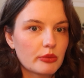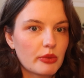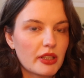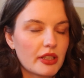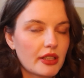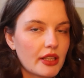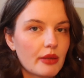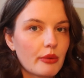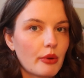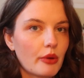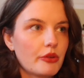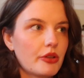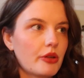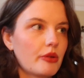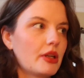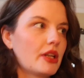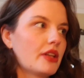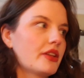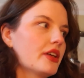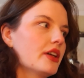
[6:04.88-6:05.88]
me that they won't do
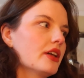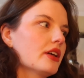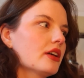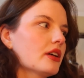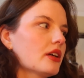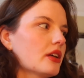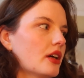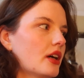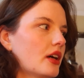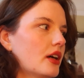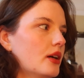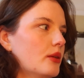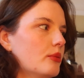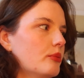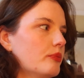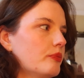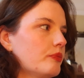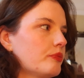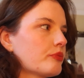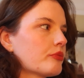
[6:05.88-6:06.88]
anything.
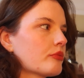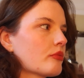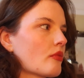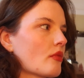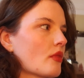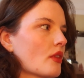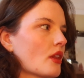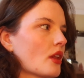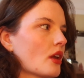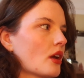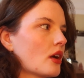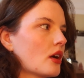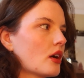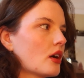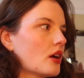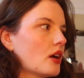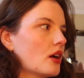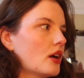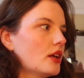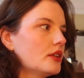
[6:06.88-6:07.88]
I
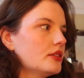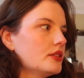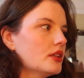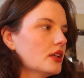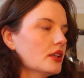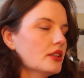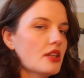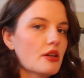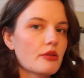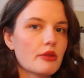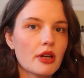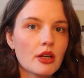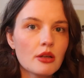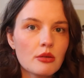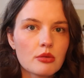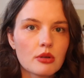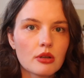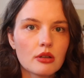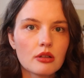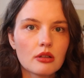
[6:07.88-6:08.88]
don't know.